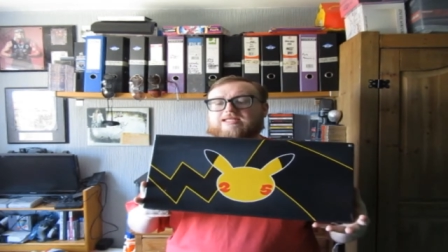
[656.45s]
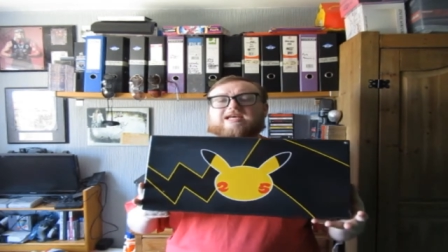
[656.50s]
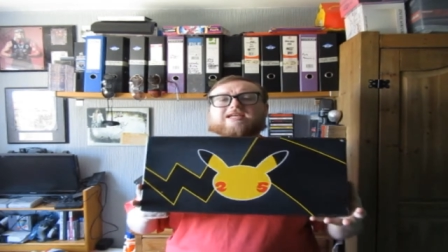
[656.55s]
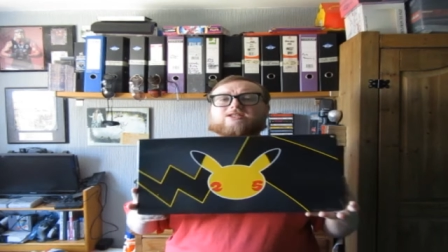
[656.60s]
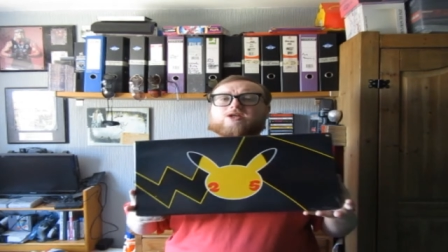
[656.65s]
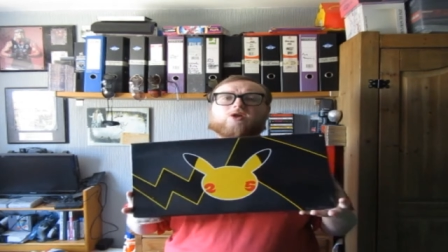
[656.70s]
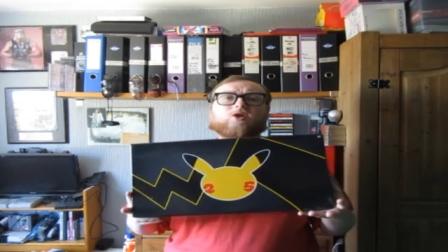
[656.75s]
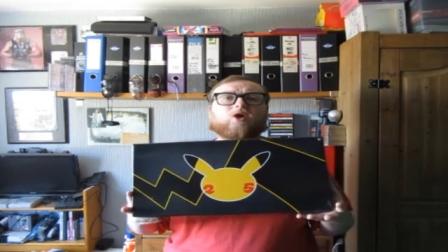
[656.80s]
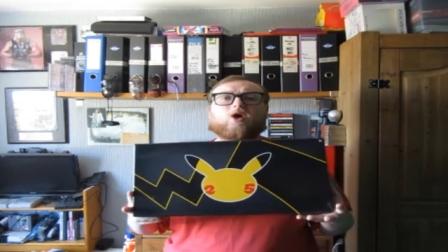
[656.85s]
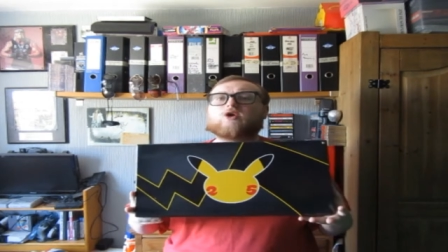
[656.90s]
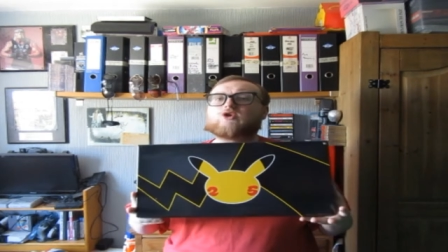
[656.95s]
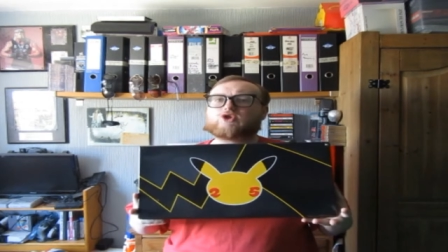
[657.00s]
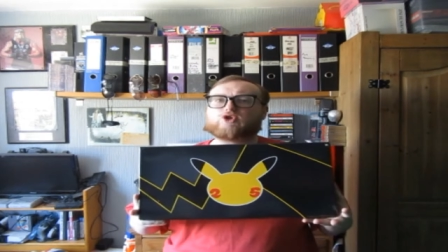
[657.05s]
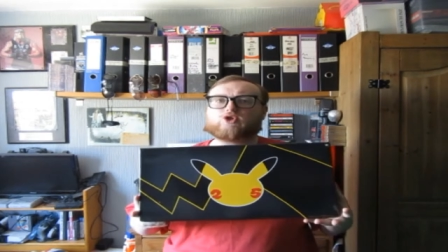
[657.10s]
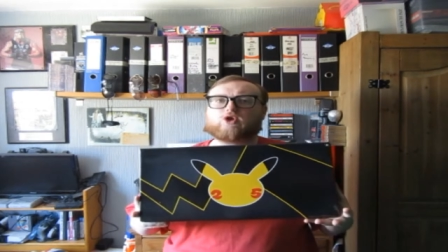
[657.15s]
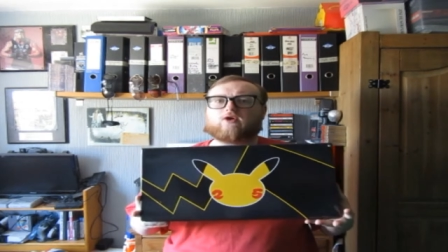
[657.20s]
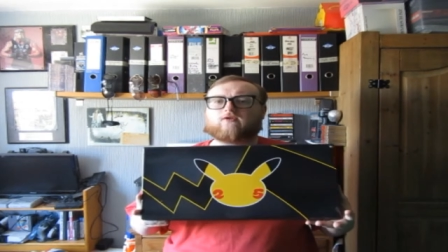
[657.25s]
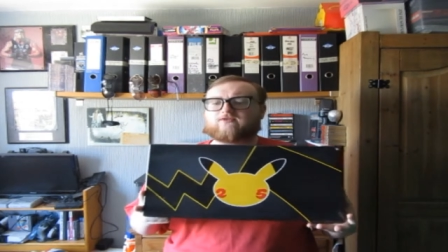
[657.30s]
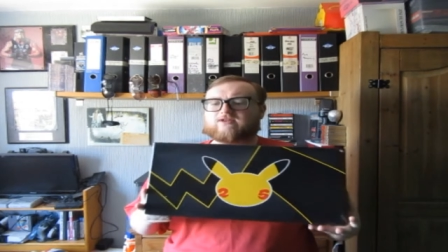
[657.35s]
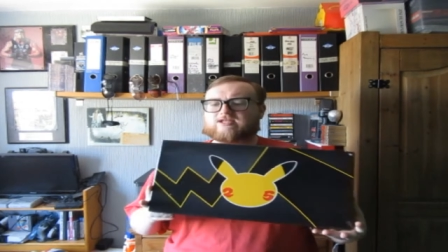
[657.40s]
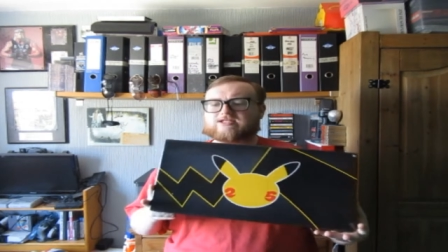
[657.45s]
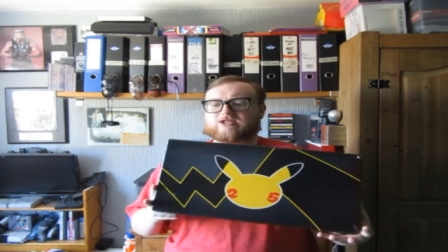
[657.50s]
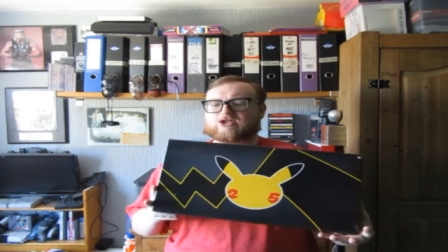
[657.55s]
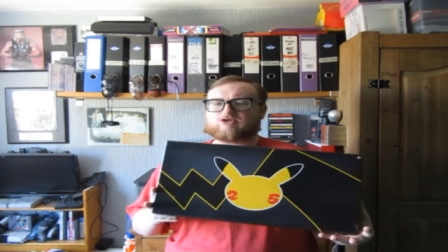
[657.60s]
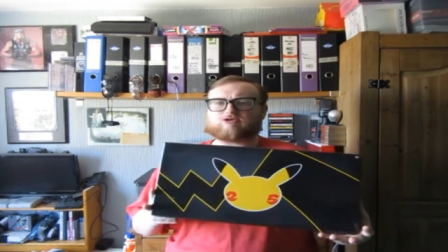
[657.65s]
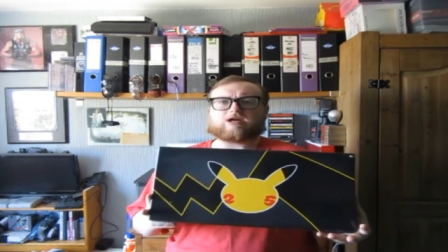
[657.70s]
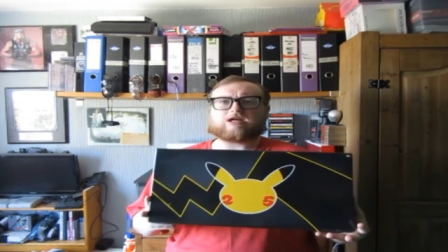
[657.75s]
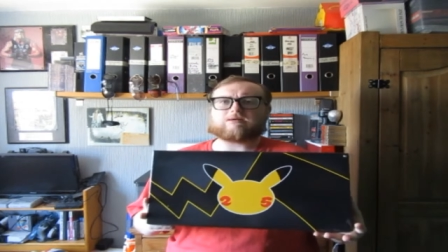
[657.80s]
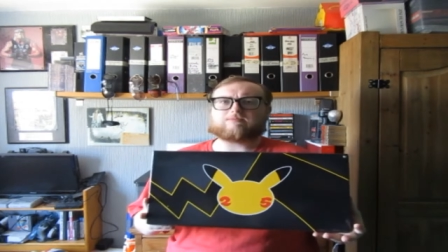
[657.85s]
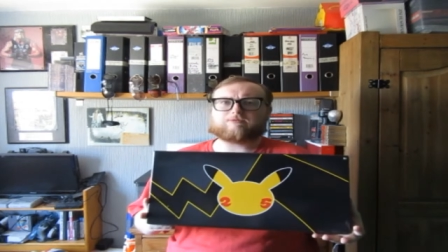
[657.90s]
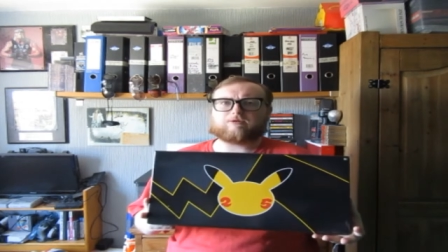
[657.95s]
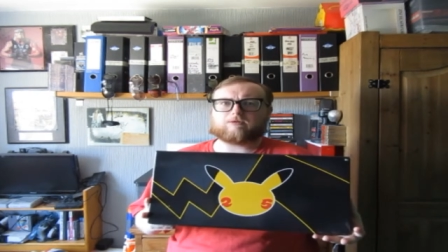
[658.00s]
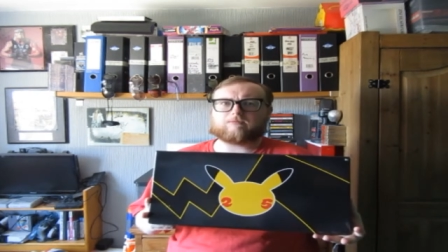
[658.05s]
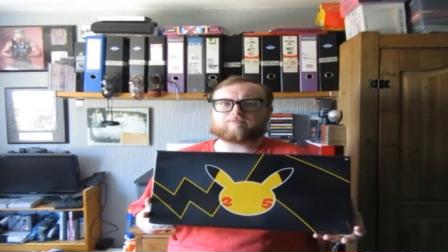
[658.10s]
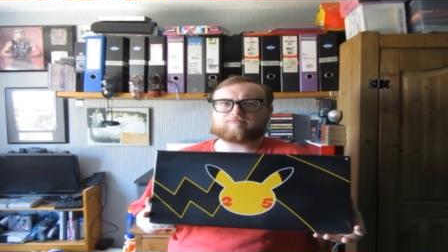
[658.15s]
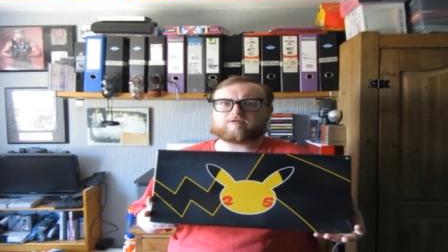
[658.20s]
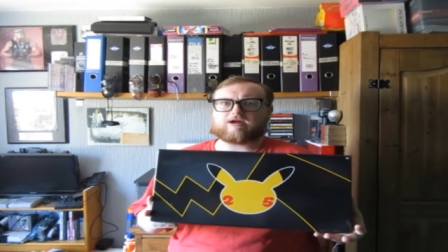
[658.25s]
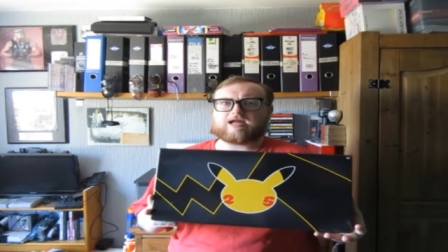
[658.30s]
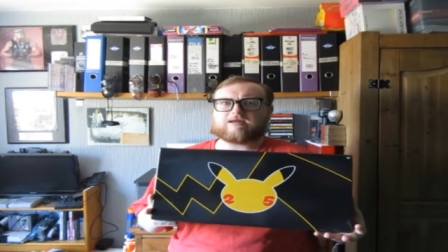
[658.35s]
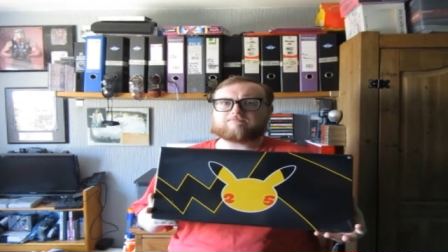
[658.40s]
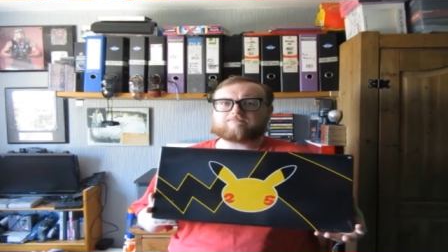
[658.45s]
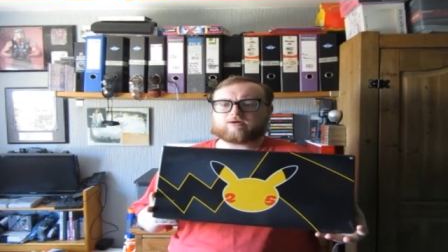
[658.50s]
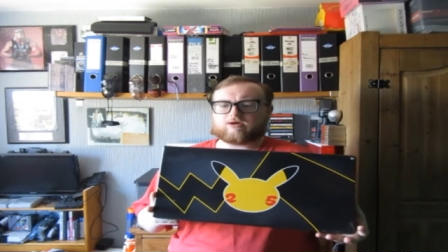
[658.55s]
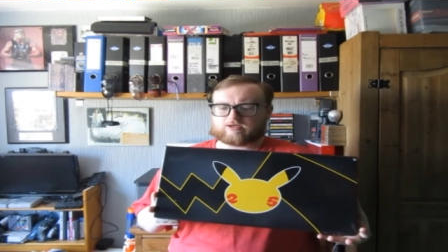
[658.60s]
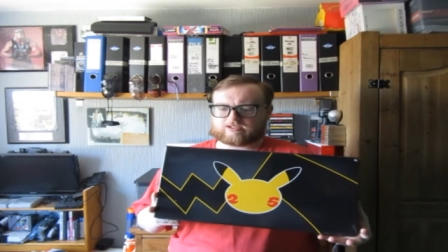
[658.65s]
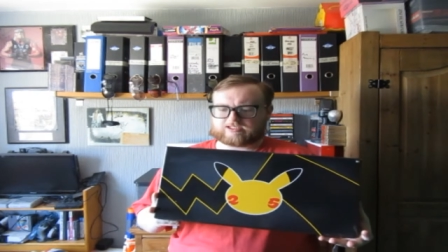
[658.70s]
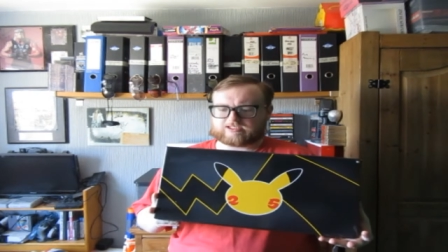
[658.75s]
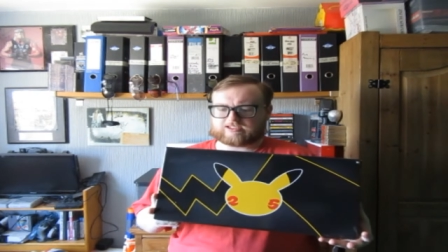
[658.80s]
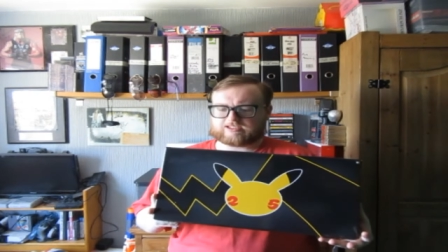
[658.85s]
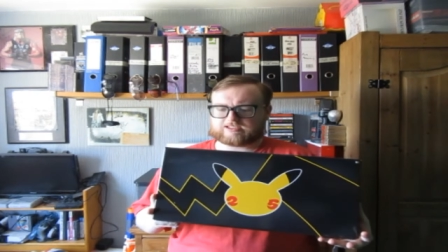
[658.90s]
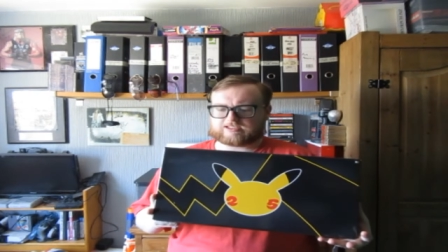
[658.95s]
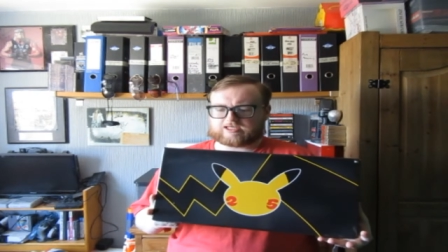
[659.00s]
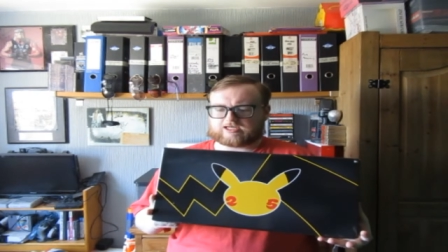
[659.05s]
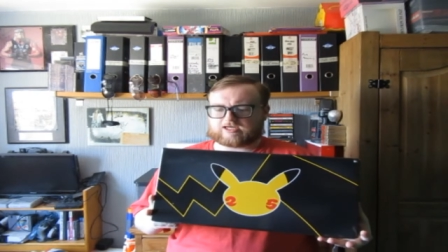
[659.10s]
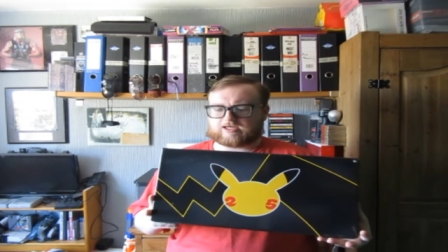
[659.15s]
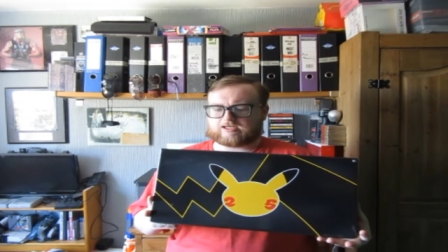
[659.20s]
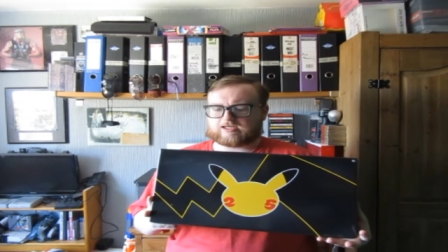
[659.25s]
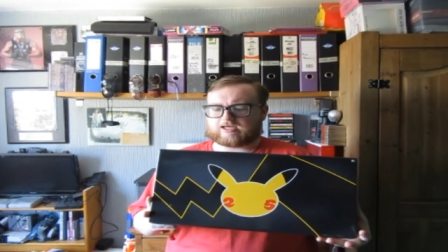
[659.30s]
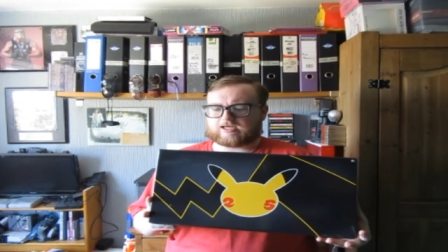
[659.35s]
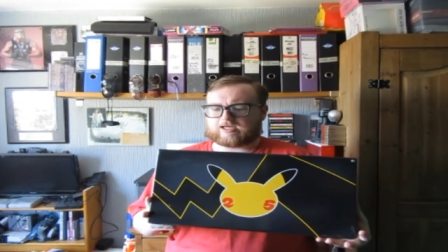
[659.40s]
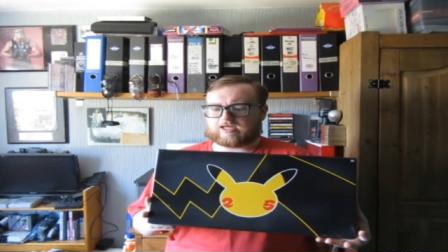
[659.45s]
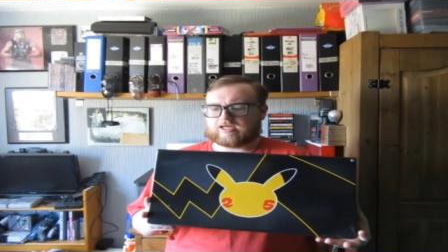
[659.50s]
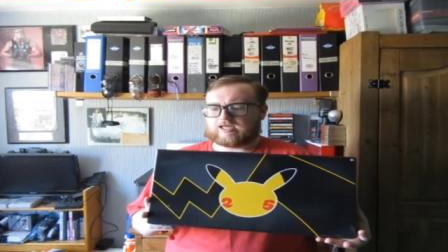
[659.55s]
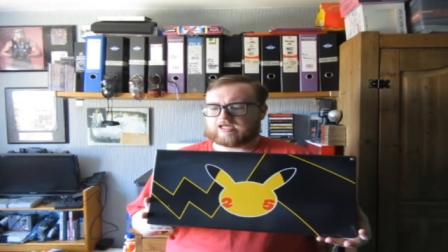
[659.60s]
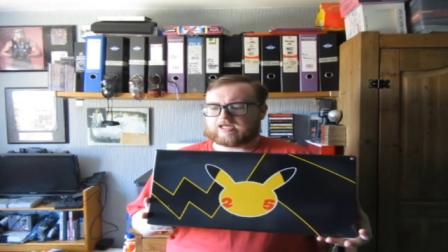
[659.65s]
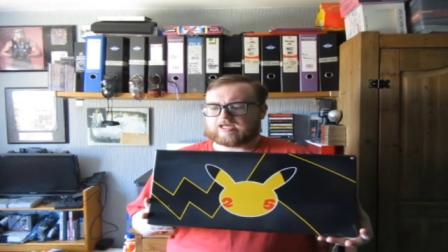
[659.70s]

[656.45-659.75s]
There's a lot of stuff. There's a Dragapult Prime box inside it.